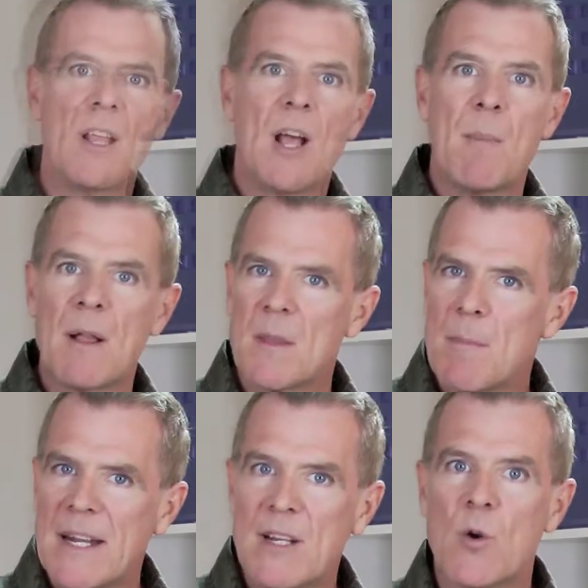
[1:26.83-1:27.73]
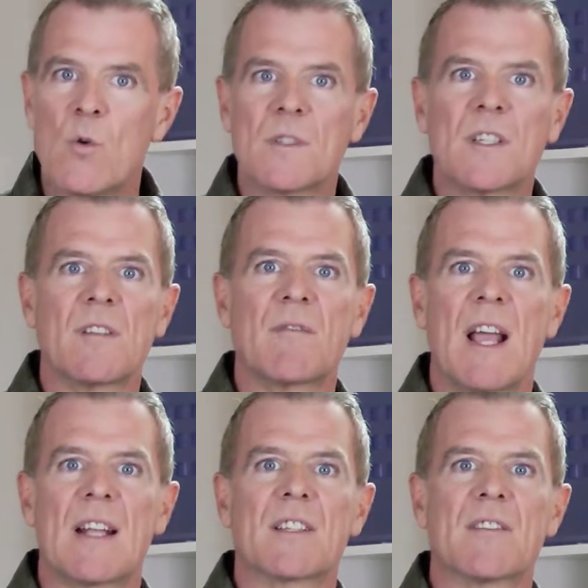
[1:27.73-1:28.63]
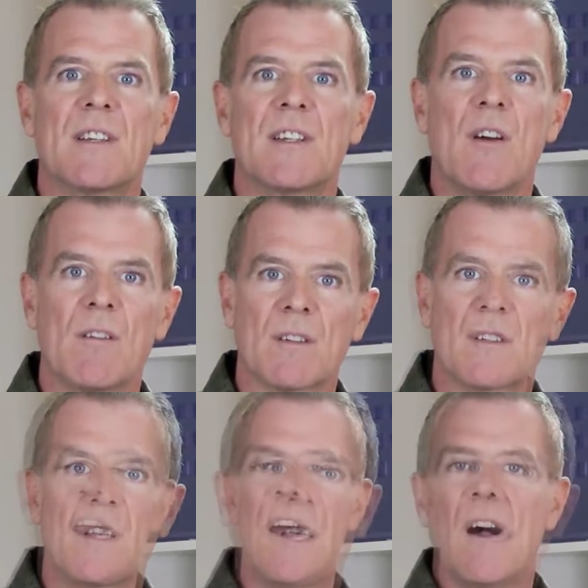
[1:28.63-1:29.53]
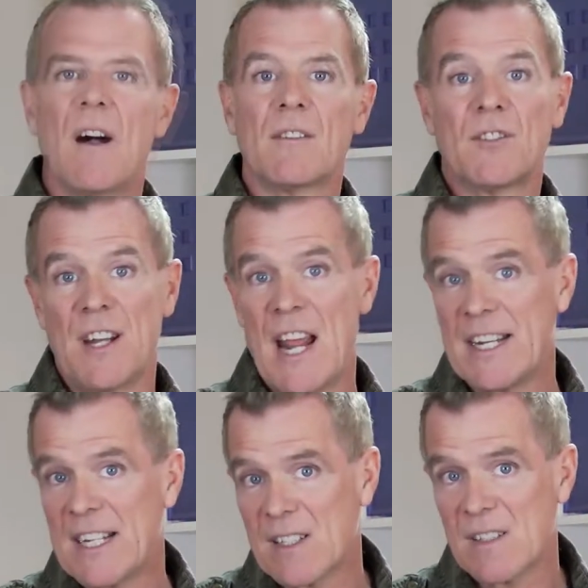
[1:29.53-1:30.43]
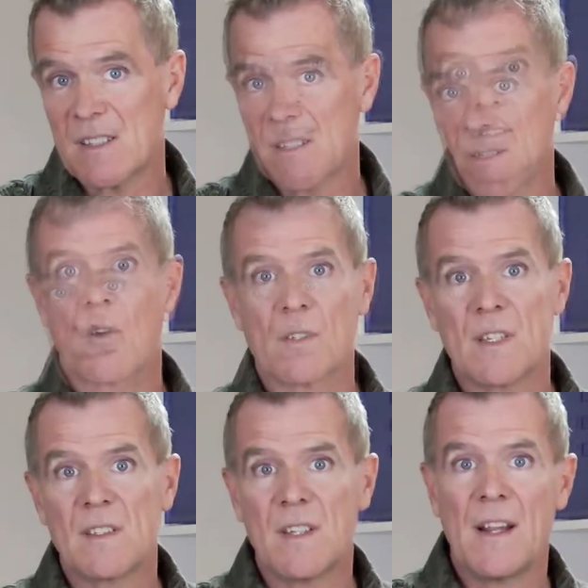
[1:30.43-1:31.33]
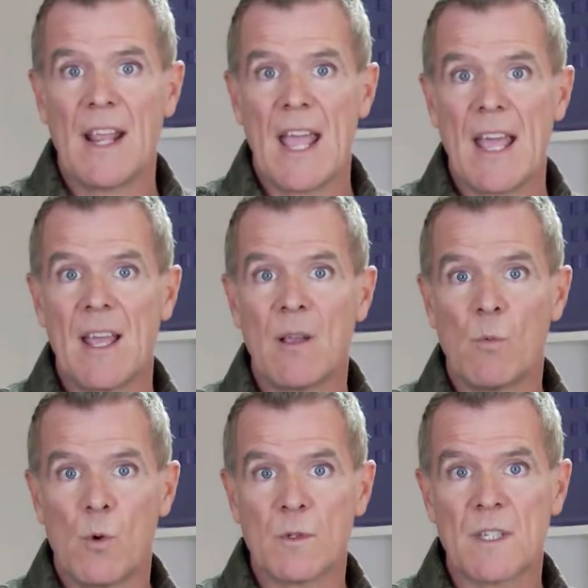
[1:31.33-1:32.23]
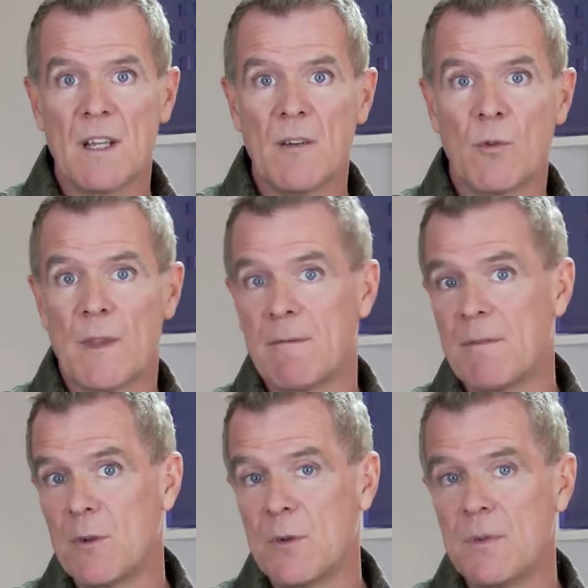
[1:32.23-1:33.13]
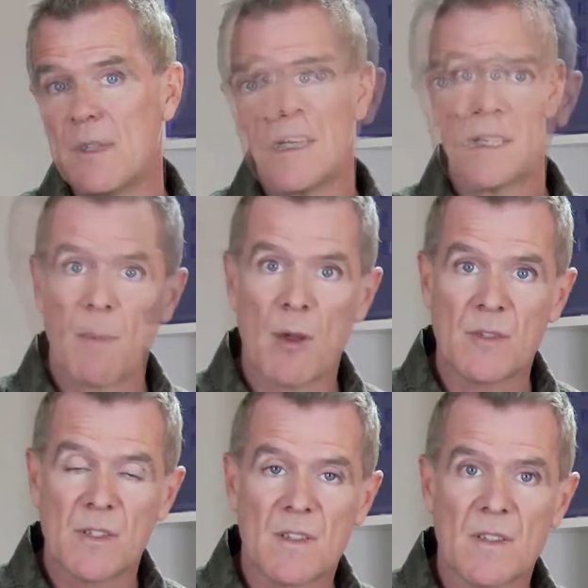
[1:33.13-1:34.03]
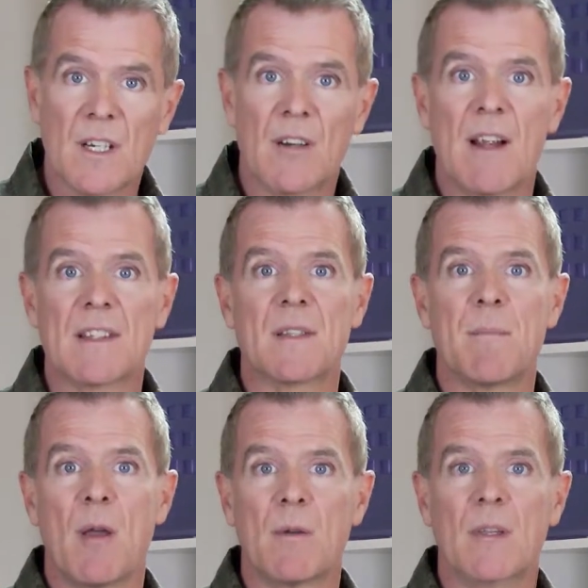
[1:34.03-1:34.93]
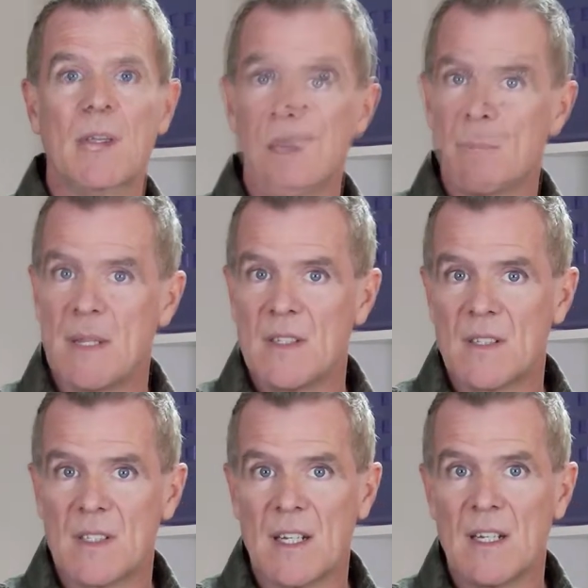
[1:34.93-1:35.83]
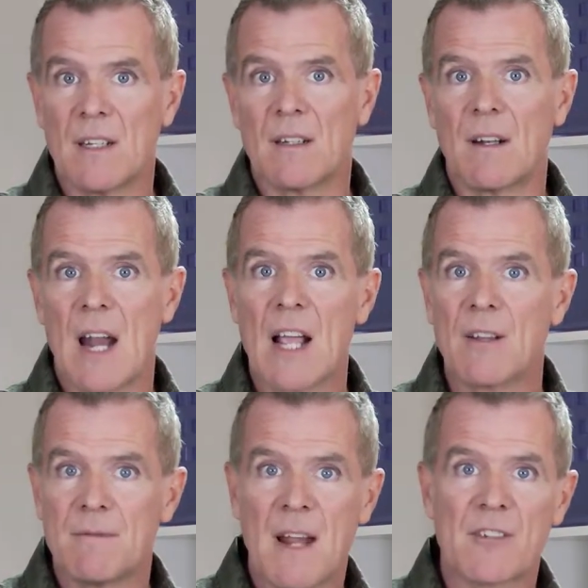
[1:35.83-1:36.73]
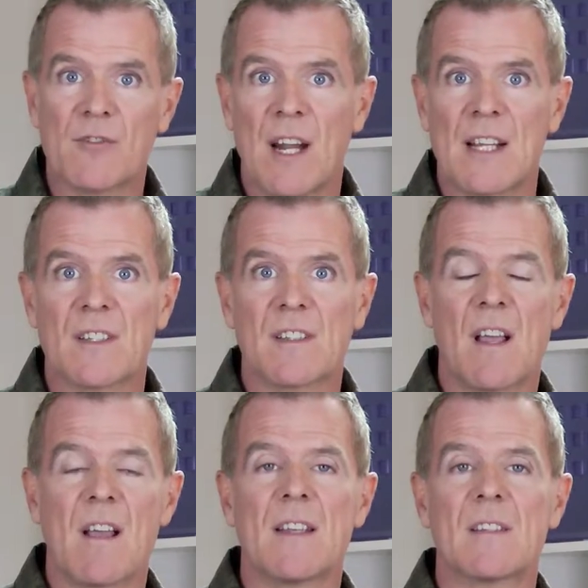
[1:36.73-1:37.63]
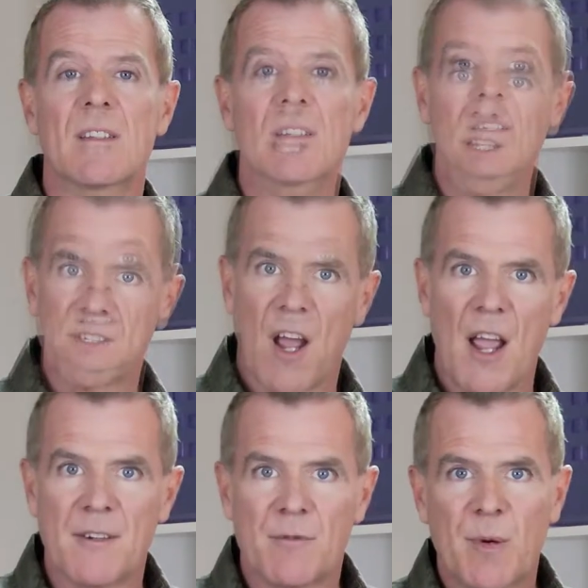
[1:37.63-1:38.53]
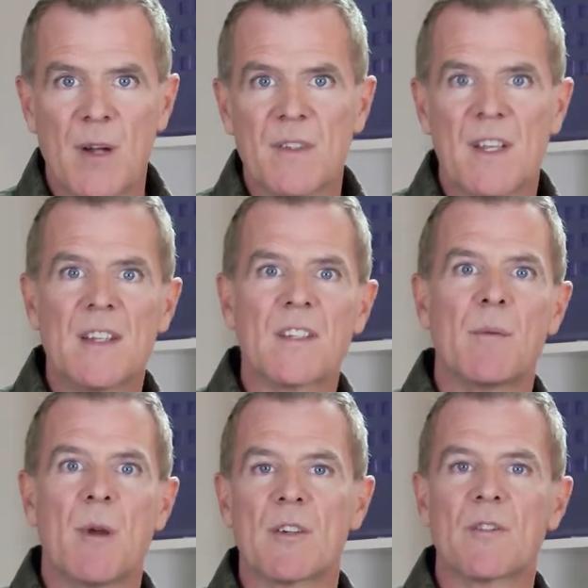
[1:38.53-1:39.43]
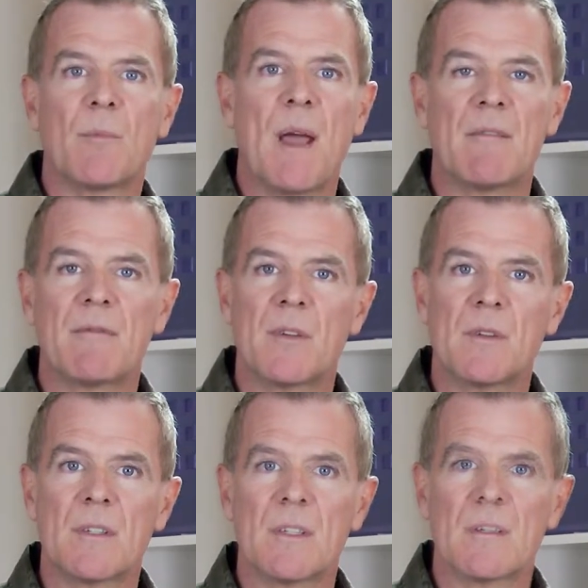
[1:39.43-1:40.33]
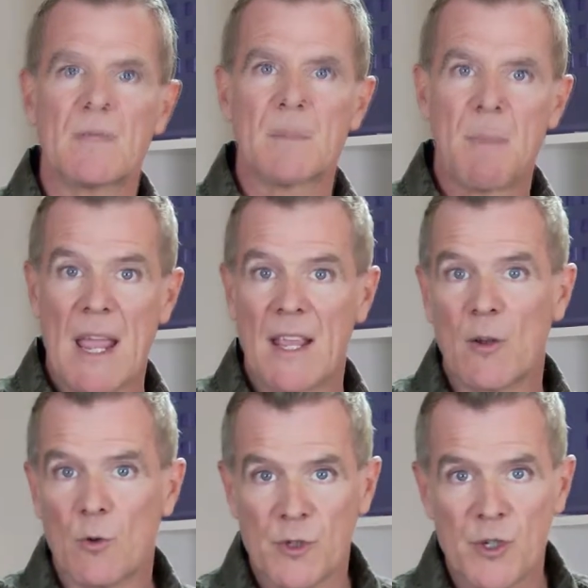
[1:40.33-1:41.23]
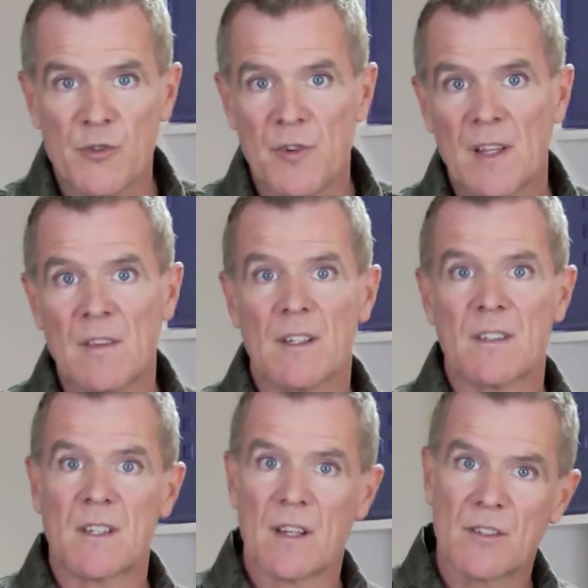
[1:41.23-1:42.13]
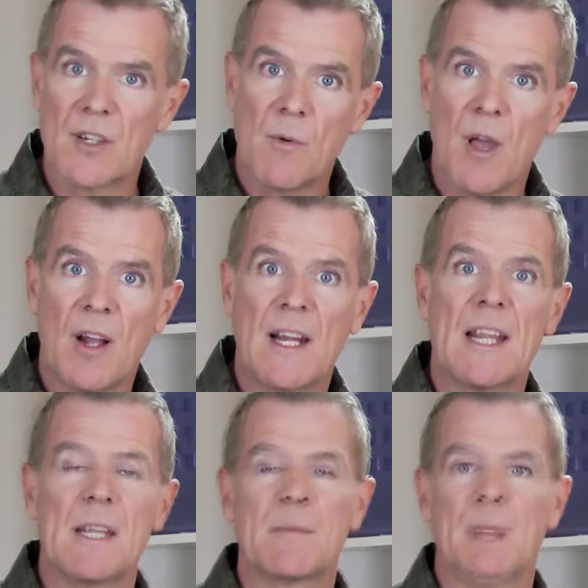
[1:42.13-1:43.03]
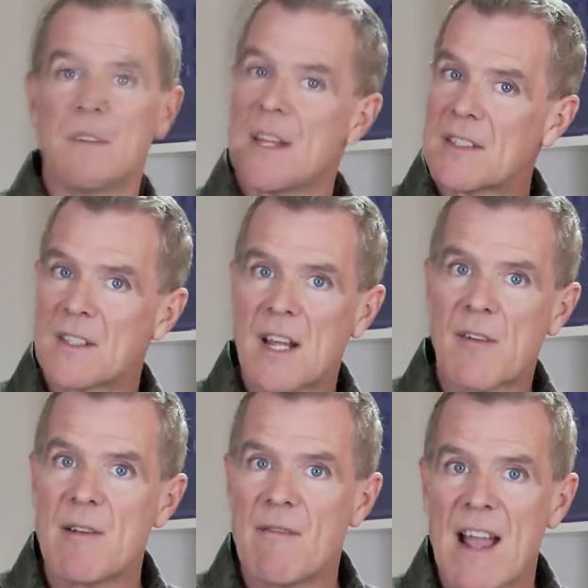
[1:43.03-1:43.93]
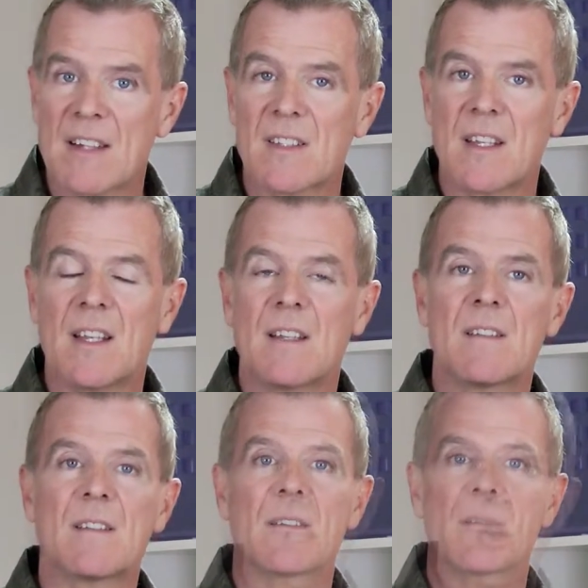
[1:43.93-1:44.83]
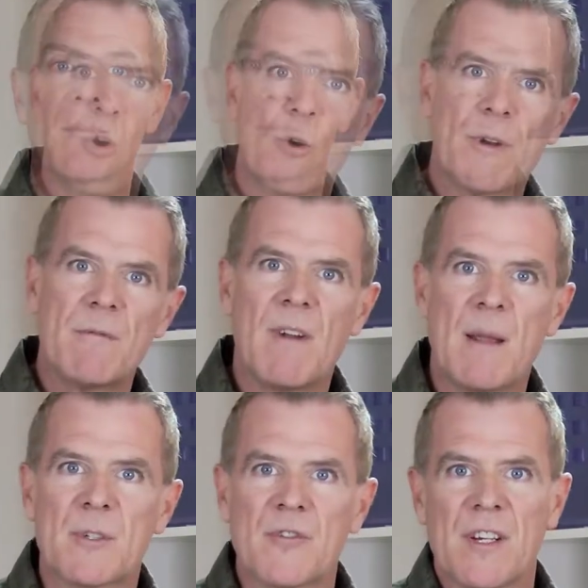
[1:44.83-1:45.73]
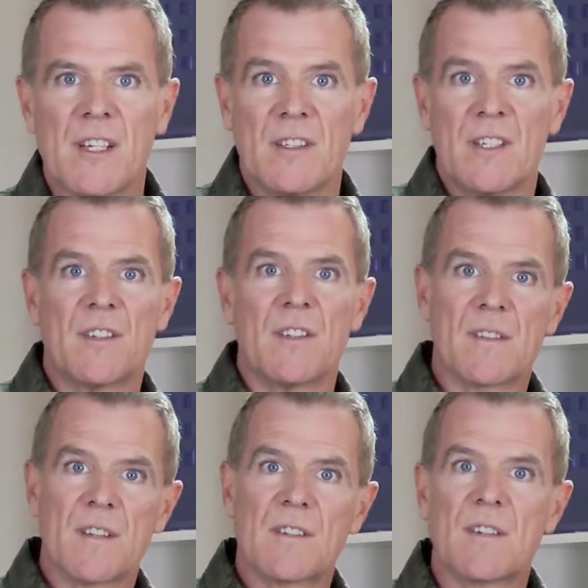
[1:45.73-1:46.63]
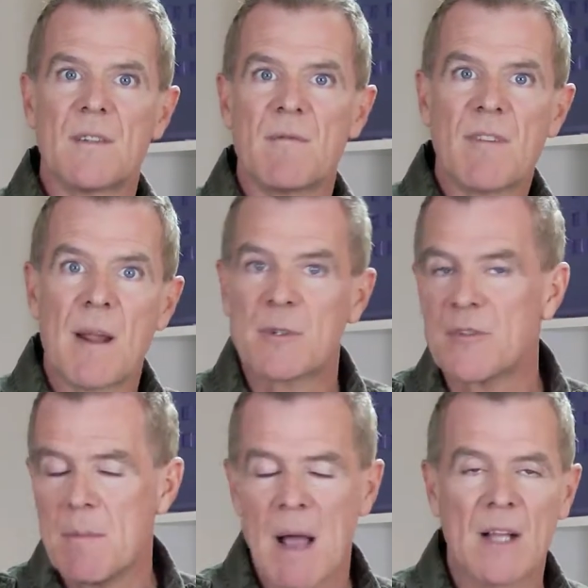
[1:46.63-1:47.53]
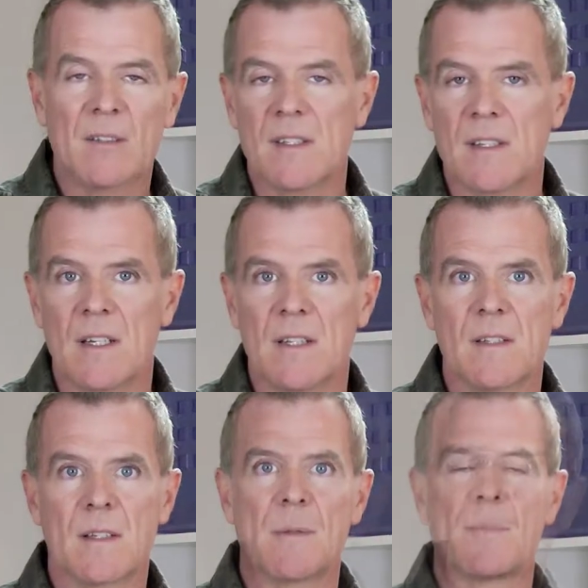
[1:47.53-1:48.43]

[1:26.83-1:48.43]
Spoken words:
Among the many causes of cancer in dogs are genetics, toxins in the air, water or their food, exposure to cigarette smoke, obesity and lack of natural exercise, a diet of processed commercial pet food, spaying or neutering that is done too early, unnecessary vaccines, or inflammatory conditions such as inflammatory bowel disease.